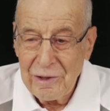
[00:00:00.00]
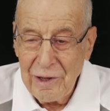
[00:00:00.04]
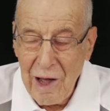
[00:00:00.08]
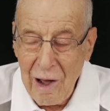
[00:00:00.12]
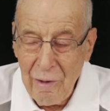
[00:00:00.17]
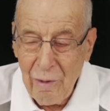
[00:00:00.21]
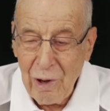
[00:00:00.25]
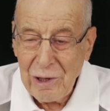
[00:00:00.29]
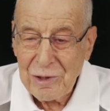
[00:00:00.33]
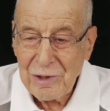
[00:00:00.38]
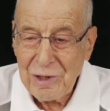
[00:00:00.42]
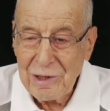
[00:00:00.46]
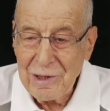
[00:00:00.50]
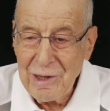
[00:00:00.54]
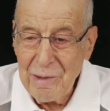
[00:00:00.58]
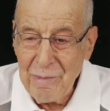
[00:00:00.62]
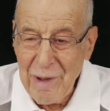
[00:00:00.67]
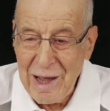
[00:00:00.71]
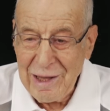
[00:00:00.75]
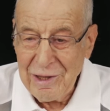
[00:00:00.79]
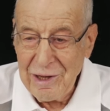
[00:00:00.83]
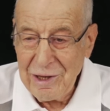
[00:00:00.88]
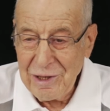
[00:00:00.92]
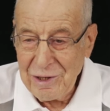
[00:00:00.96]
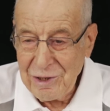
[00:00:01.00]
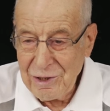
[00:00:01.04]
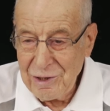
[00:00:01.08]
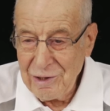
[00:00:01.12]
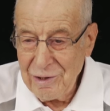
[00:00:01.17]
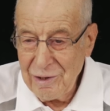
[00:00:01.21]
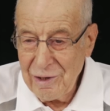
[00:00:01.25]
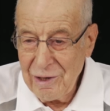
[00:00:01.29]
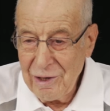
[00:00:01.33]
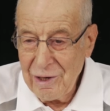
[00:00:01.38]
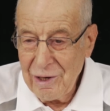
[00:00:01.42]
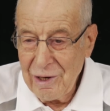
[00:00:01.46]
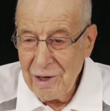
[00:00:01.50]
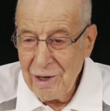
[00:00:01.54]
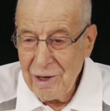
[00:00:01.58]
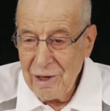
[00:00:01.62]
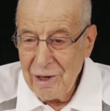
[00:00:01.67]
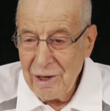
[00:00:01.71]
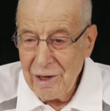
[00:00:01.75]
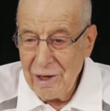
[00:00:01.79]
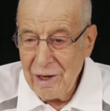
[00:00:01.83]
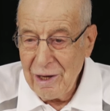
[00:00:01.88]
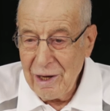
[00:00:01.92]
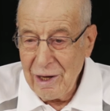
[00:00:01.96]
I was in the medics,
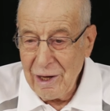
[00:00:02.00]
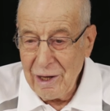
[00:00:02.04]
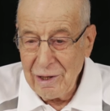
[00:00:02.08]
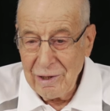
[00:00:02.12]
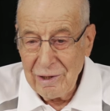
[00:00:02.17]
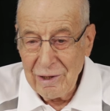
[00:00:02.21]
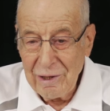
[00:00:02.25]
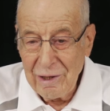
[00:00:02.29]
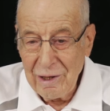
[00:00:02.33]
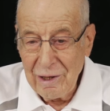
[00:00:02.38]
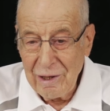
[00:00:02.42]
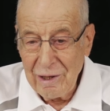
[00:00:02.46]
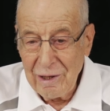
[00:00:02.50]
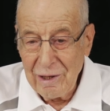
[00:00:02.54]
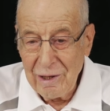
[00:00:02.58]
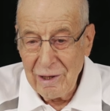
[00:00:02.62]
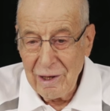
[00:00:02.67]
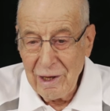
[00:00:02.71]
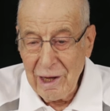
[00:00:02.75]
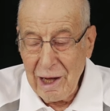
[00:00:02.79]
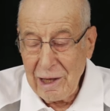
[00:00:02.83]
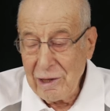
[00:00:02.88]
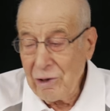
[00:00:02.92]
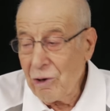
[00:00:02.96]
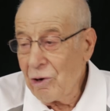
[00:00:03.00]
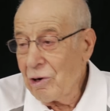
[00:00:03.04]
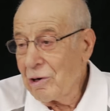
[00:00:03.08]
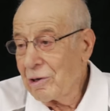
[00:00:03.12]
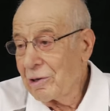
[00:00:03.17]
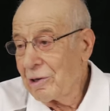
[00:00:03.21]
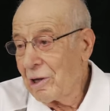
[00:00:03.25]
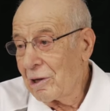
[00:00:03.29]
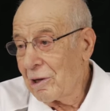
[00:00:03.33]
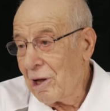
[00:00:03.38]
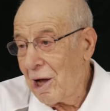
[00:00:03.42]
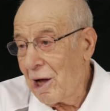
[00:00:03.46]
and I learned a